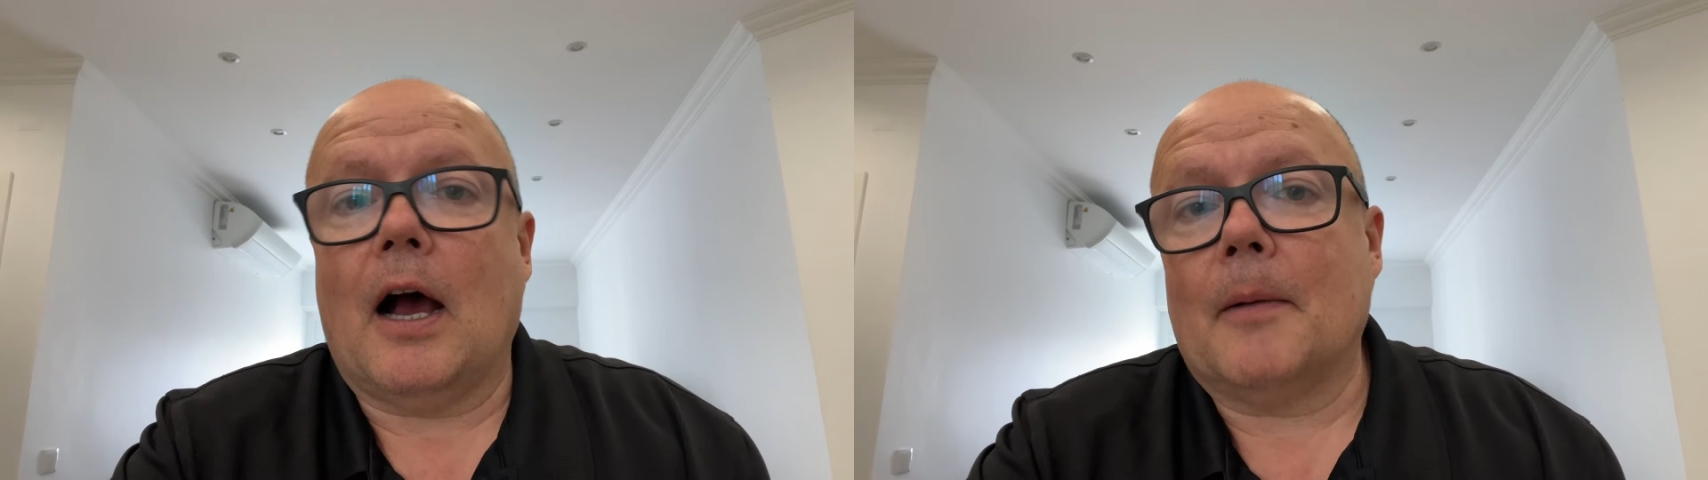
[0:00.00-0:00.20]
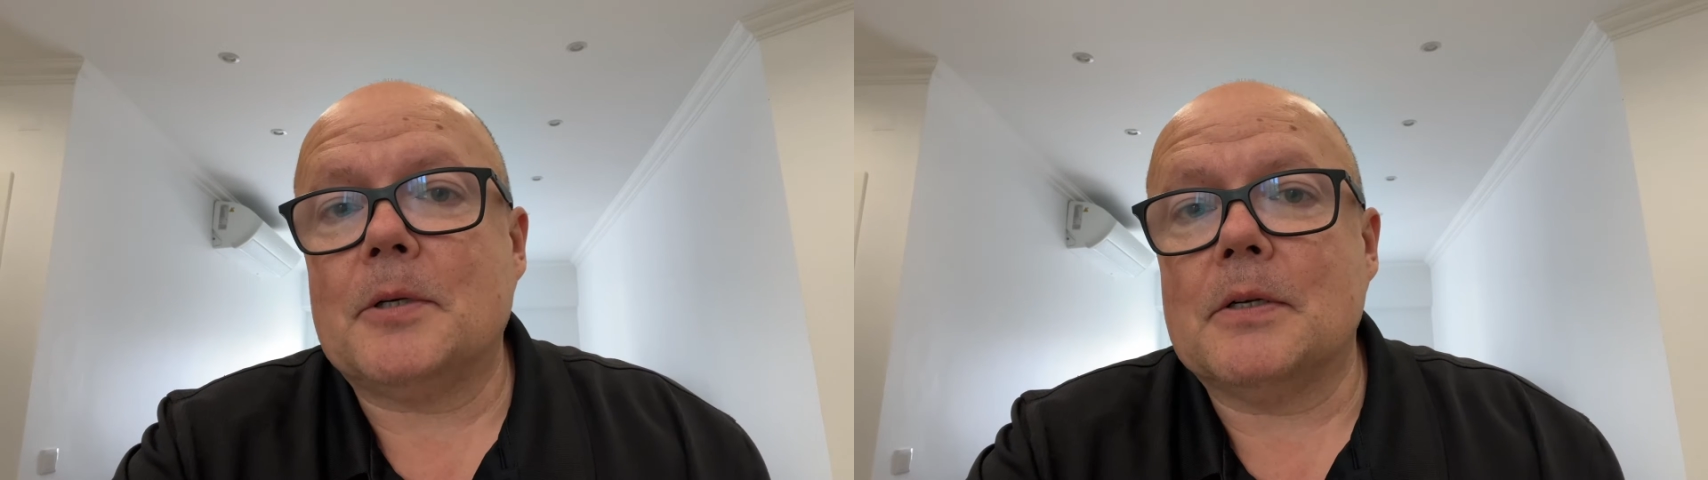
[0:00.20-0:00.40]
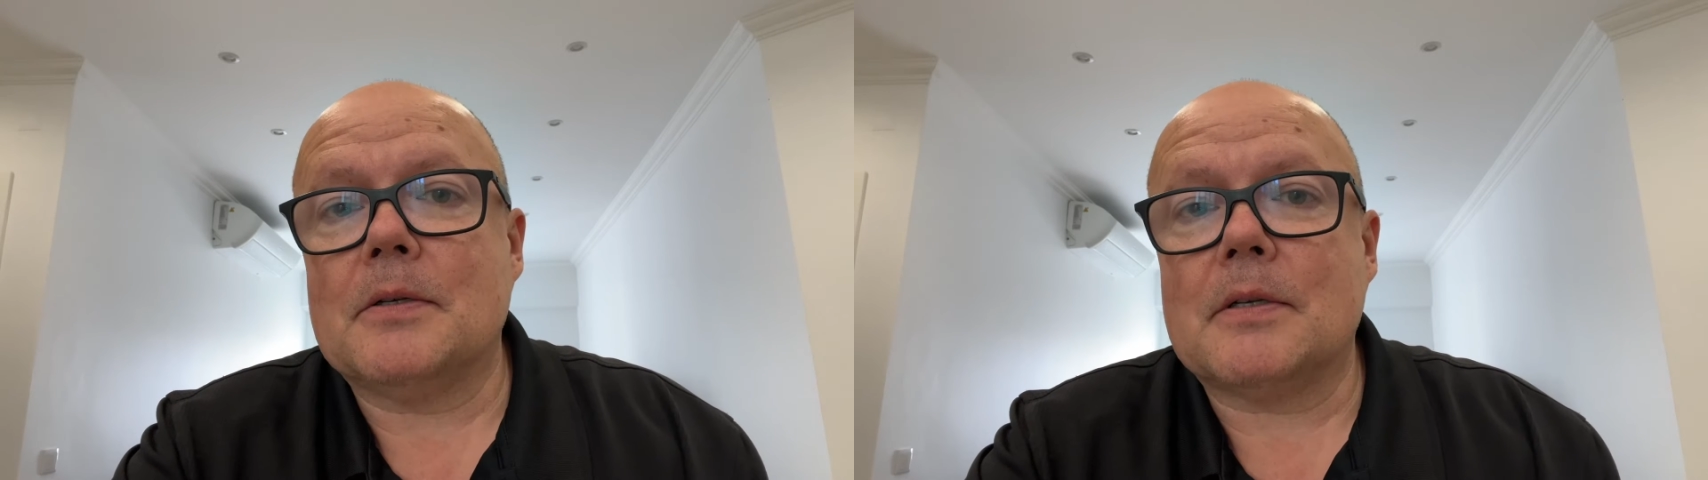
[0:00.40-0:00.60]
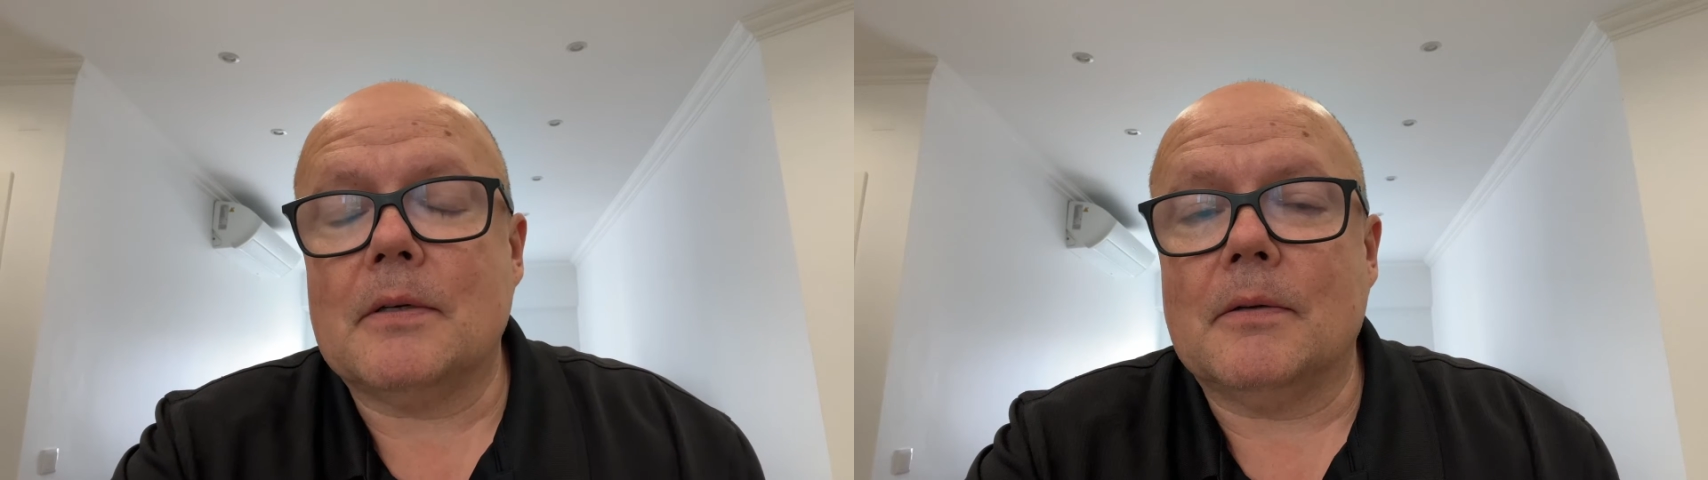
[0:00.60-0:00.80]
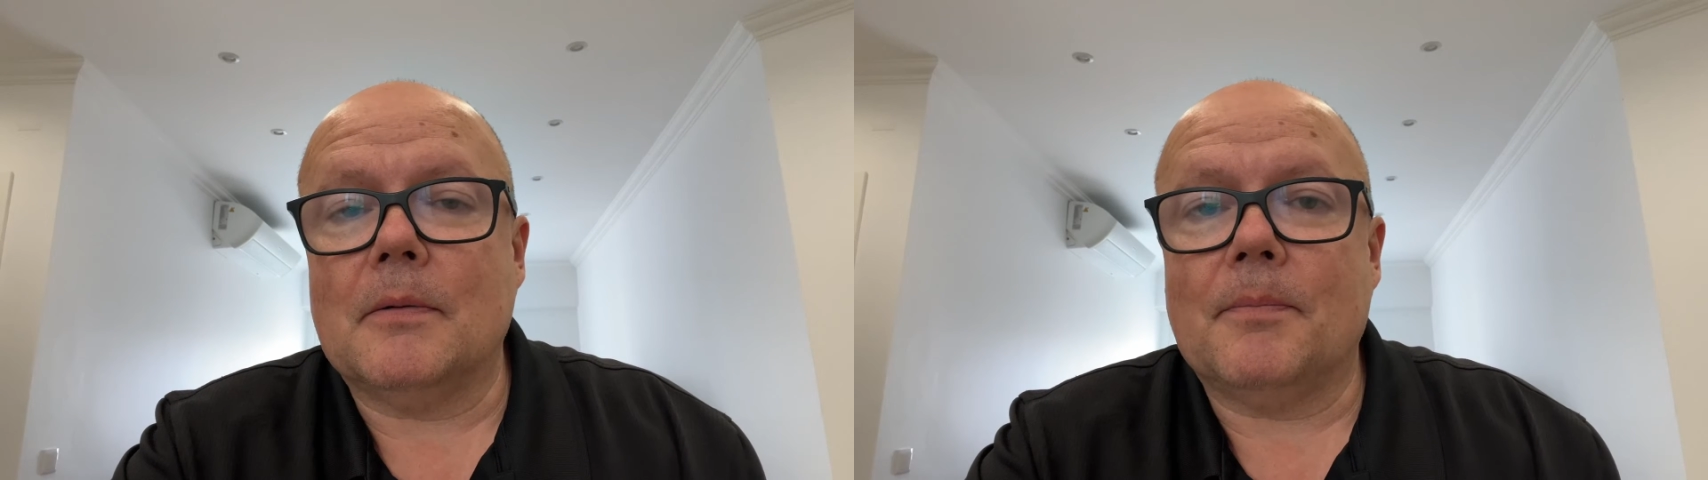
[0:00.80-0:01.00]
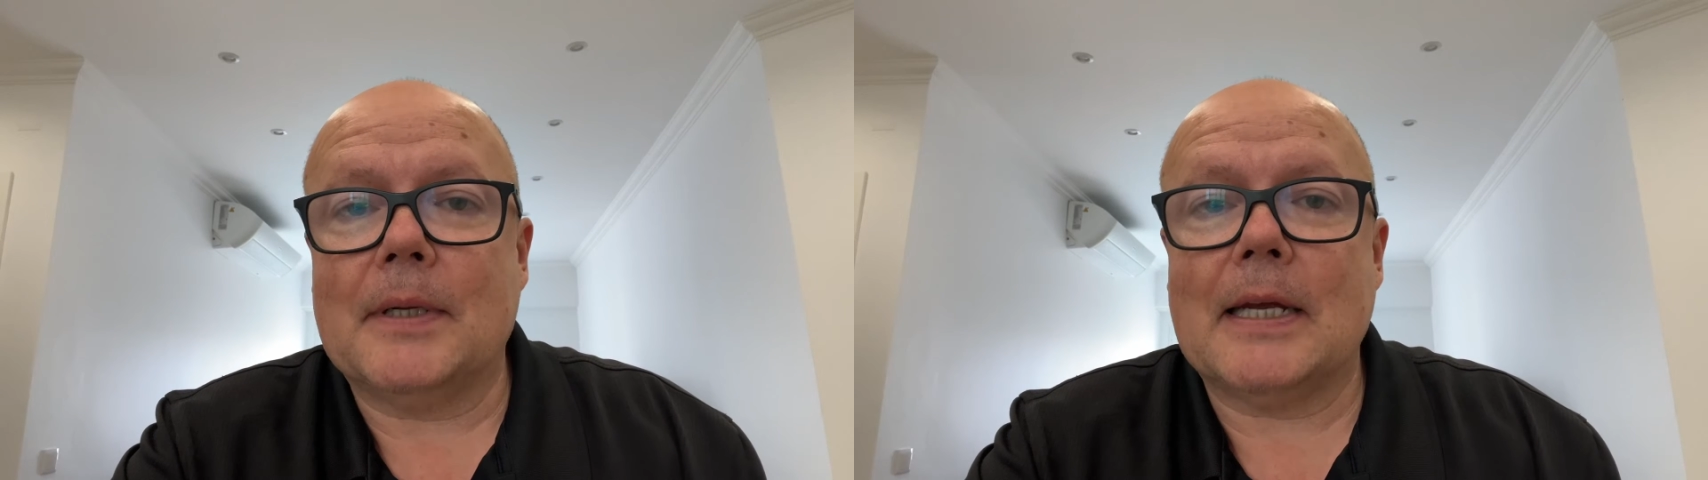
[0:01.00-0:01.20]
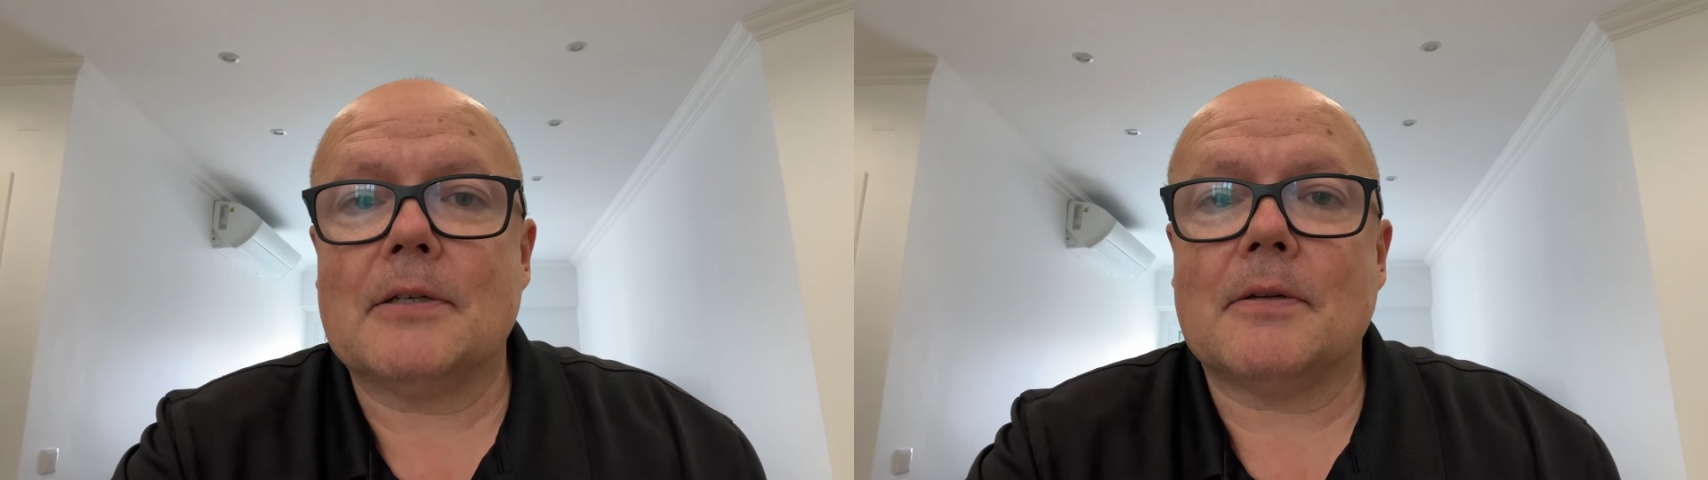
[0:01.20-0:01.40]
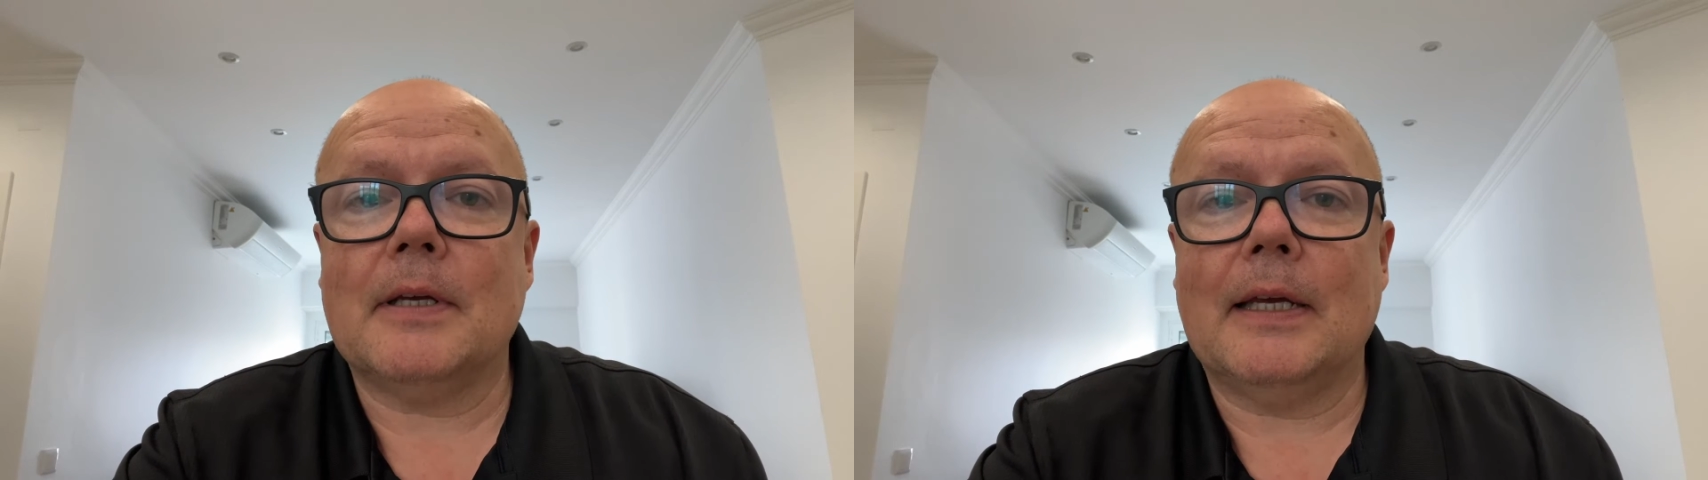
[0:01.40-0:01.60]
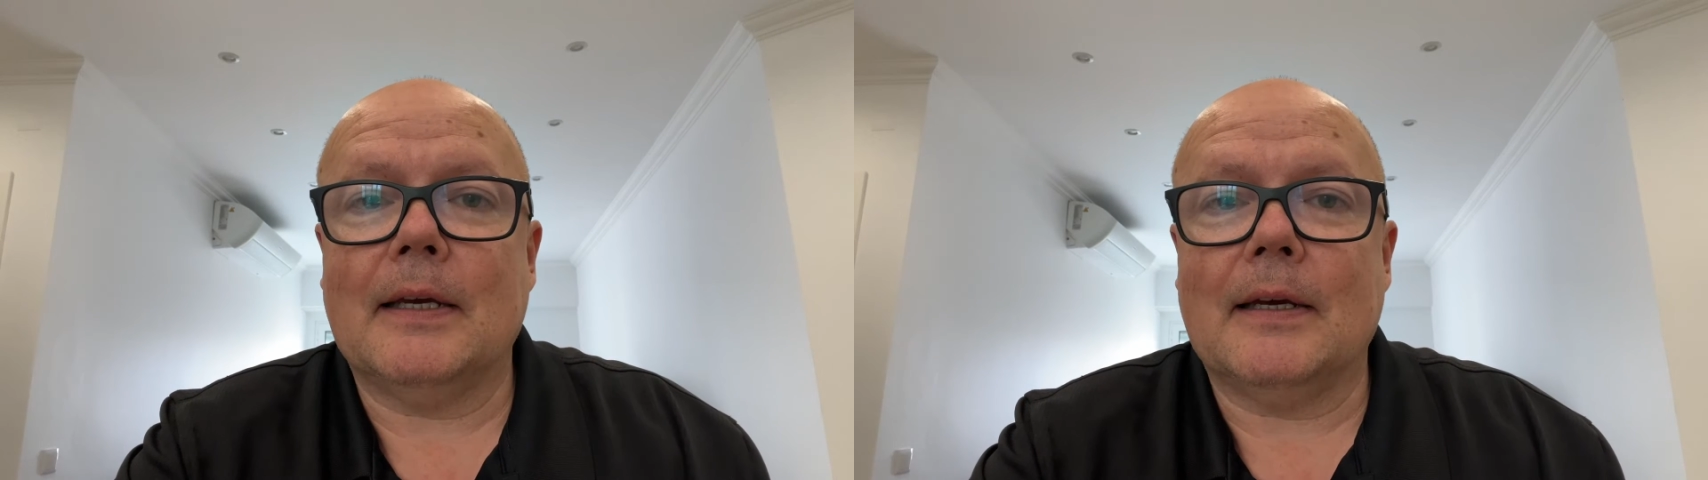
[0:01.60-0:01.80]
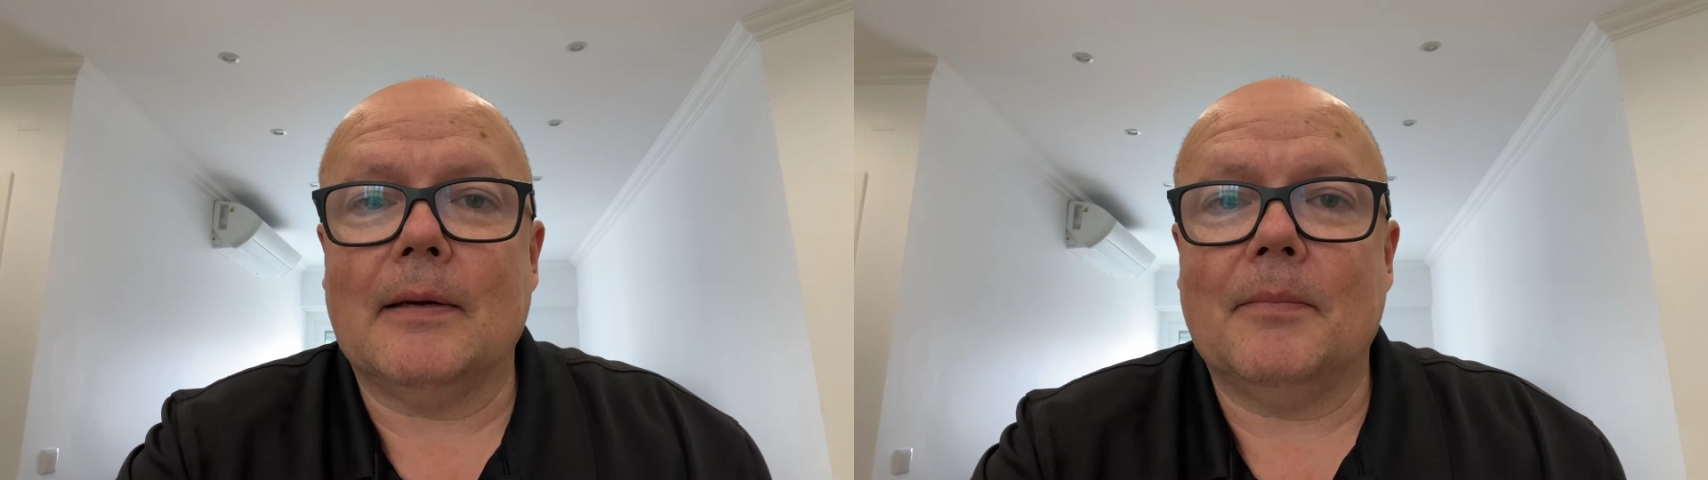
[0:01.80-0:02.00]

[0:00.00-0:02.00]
options to potentially